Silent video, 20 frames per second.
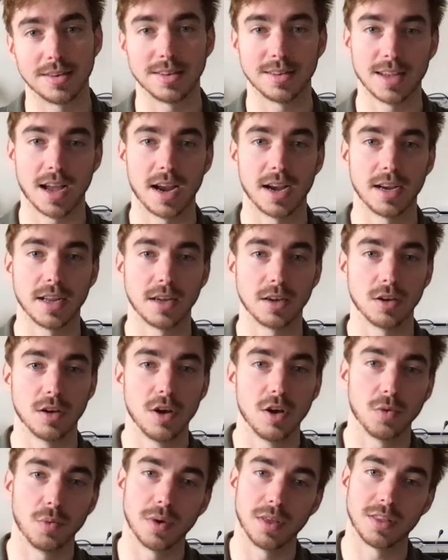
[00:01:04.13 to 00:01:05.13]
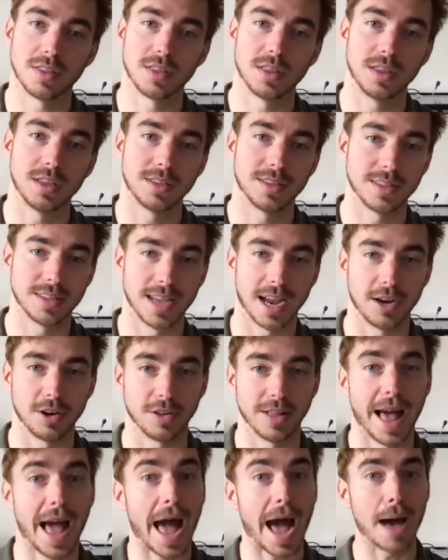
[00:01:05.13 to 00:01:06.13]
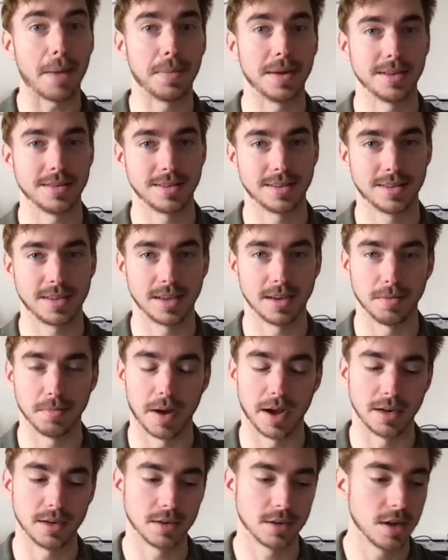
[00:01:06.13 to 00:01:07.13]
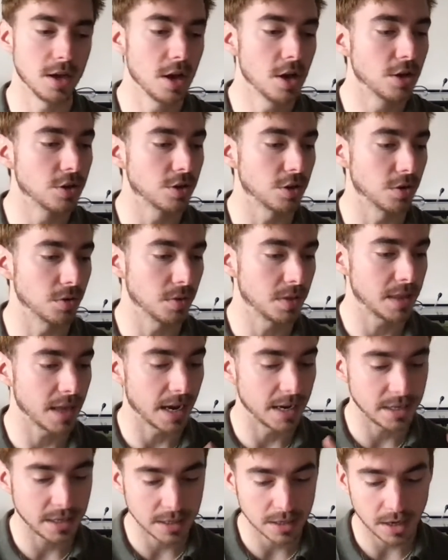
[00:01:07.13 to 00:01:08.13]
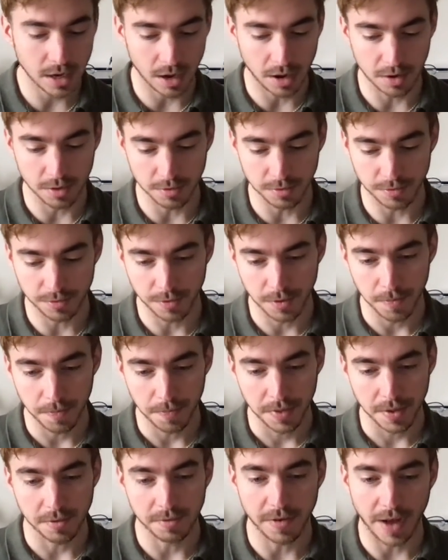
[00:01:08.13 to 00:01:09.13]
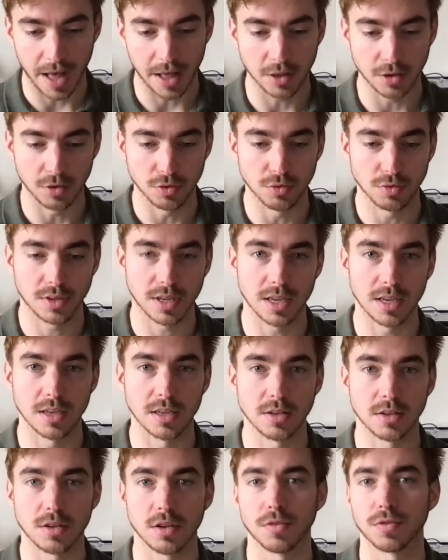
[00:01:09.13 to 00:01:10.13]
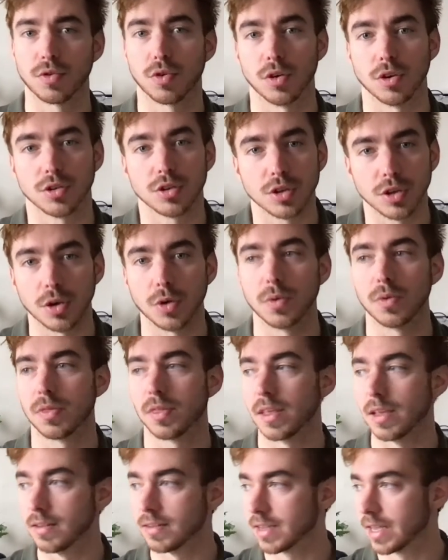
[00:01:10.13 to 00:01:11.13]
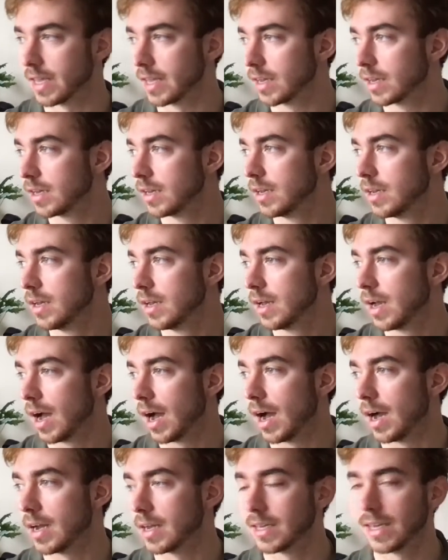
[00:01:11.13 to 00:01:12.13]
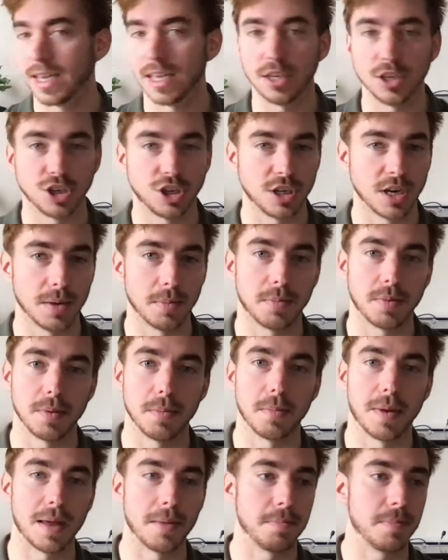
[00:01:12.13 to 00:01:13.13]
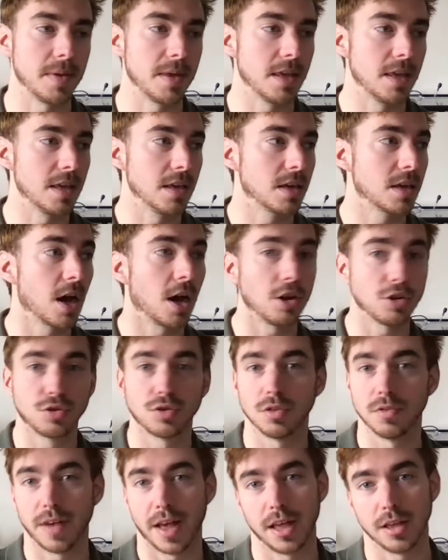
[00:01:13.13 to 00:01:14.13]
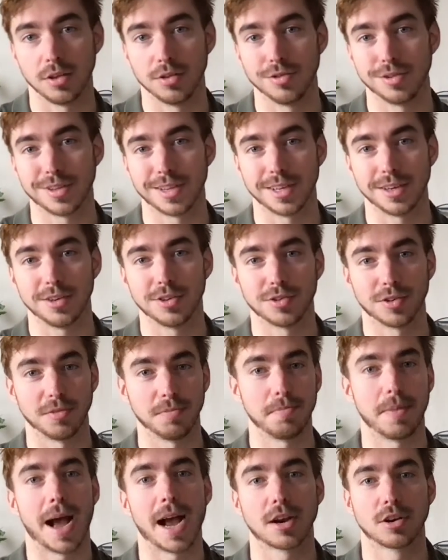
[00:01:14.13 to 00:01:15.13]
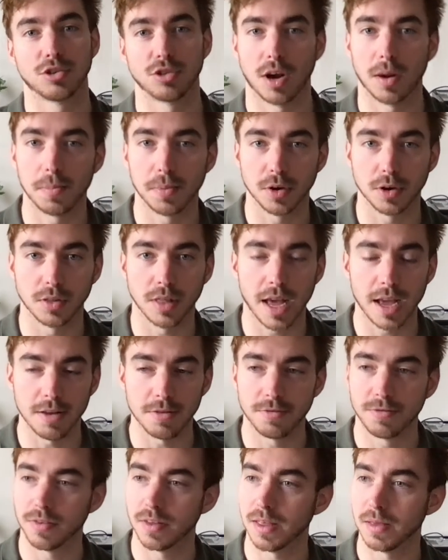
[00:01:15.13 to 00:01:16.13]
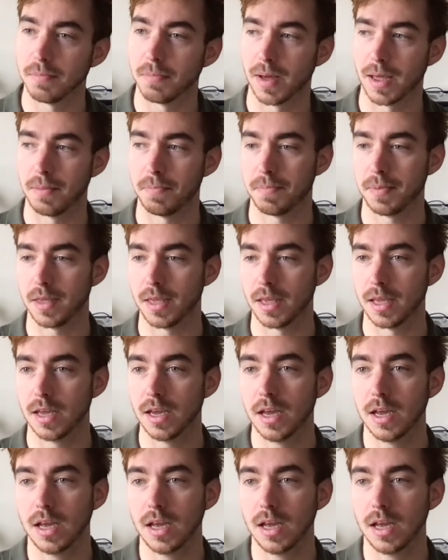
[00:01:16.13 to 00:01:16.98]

designing with societal habits in mind. So the idea of values is, of course, things like kinship. It might be cultural values that sort of backdrop your life. It might be